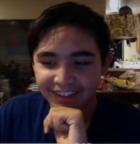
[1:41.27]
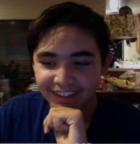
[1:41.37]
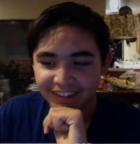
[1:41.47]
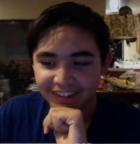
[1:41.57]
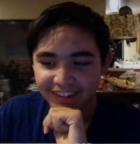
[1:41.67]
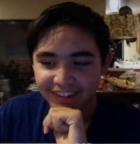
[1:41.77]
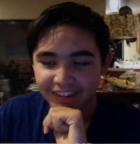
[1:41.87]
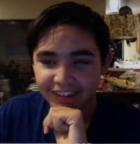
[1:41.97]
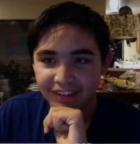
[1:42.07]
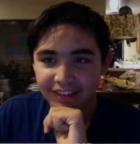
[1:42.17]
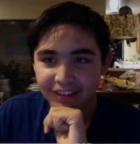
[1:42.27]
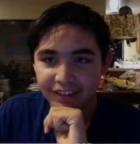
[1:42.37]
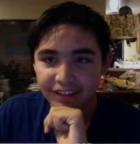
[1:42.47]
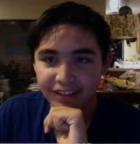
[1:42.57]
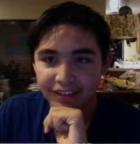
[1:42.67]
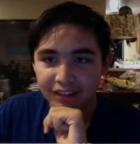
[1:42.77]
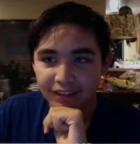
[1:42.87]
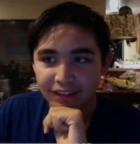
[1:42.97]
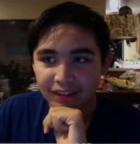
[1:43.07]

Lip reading: (no one is talking)